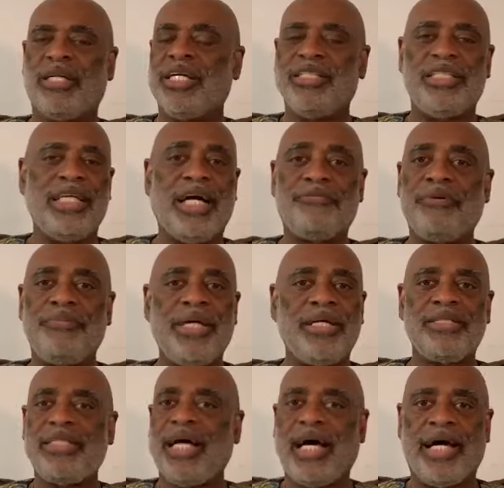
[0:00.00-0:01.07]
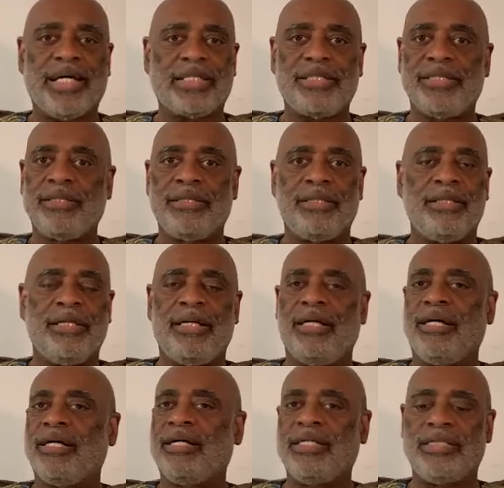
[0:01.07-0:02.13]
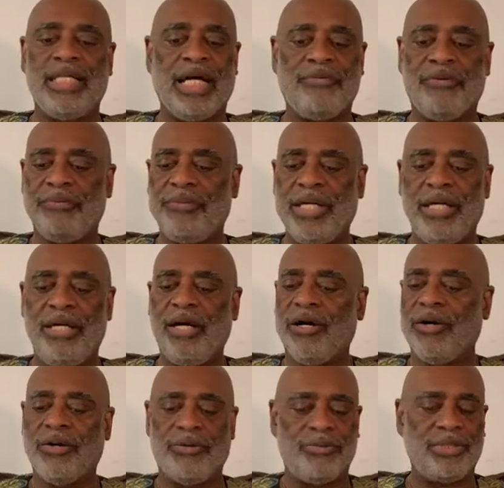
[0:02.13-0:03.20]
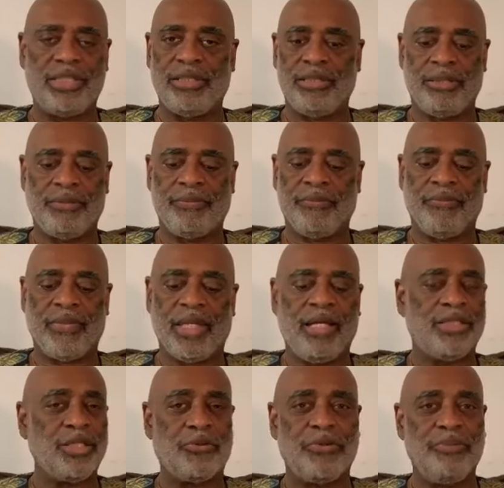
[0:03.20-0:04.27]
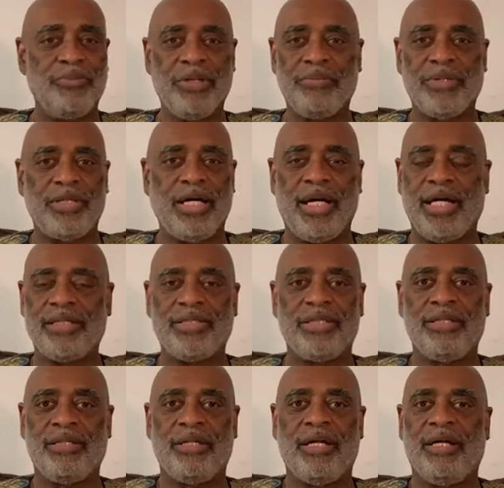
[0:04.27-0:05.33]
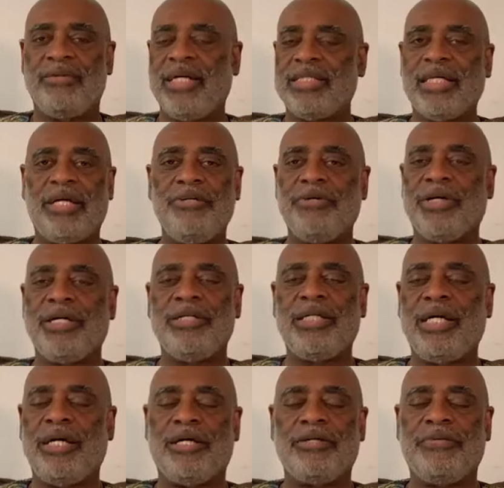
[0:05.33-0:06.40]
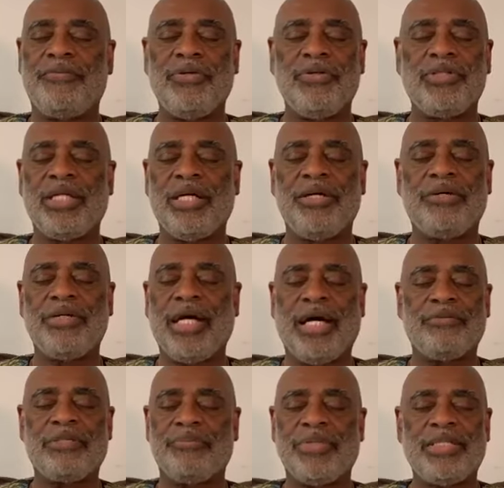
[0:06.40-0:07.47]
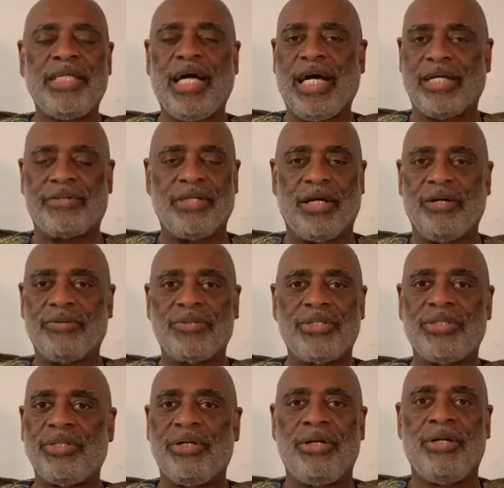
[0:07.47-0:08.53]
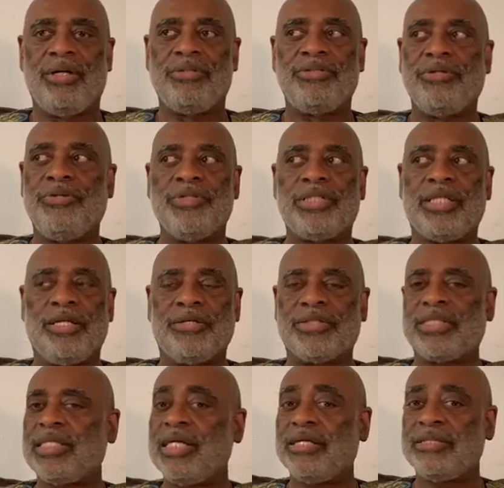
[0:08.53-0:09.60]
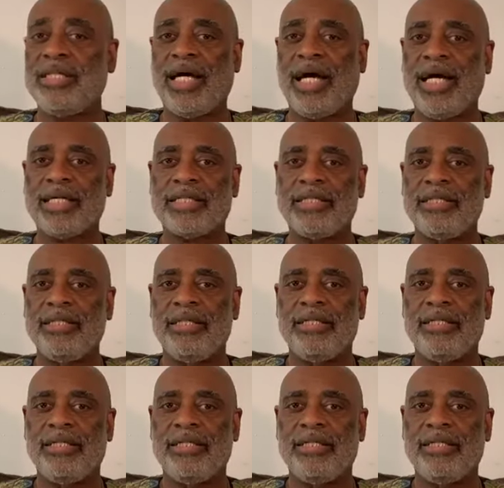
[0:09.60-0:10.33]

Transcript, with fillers: could never be attacked, could never be hurt. So remember that. That's how you can tell if you still have some attack thoughts. Do you still see attack?